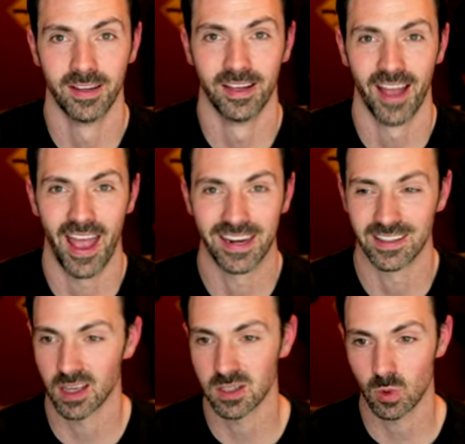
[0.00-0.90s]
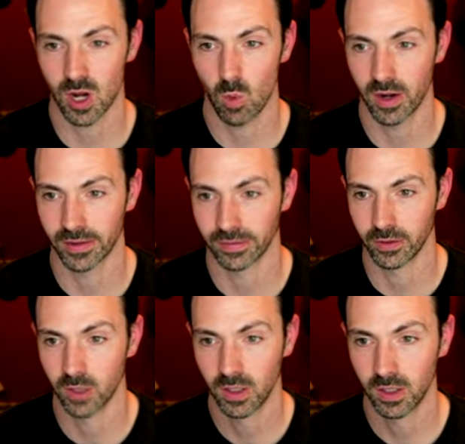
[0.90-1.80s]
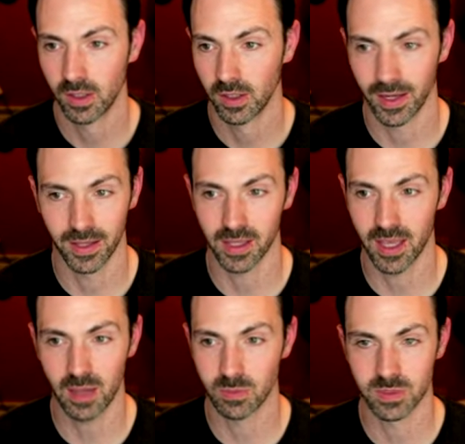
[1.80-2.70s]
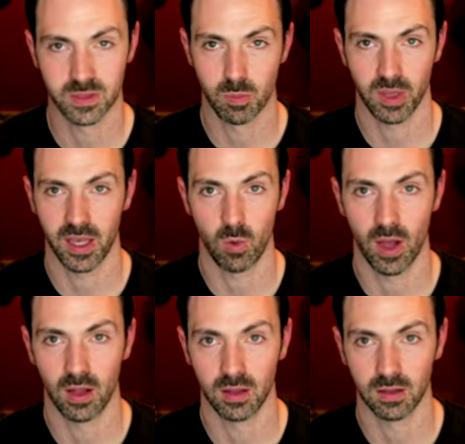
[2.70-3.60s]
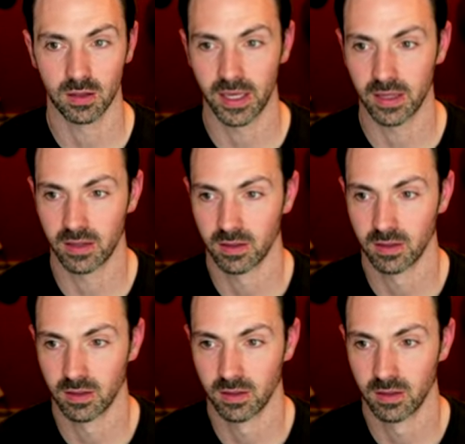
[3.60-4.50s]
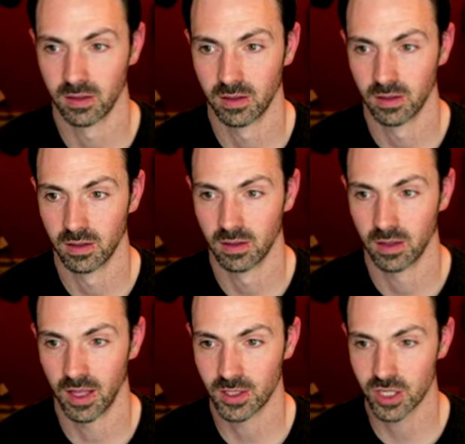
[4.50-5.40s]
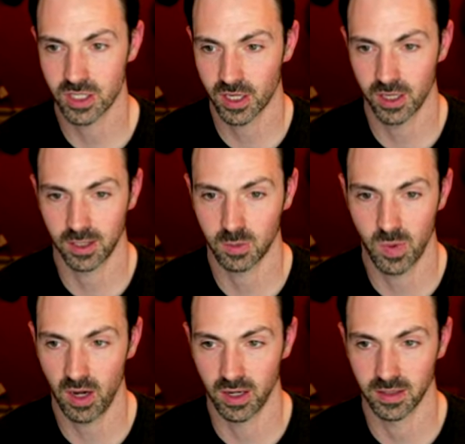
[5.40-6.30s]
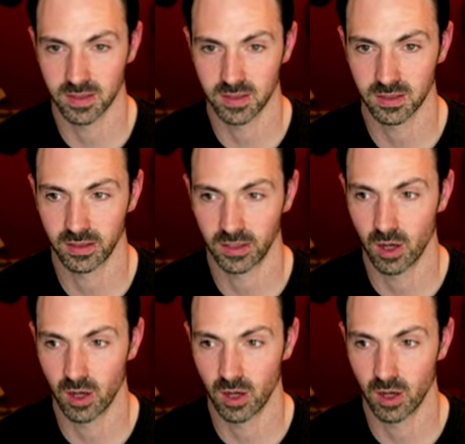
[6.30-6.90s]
And it does what I want it to, and the games play well. Like, it's just a good experience, you know.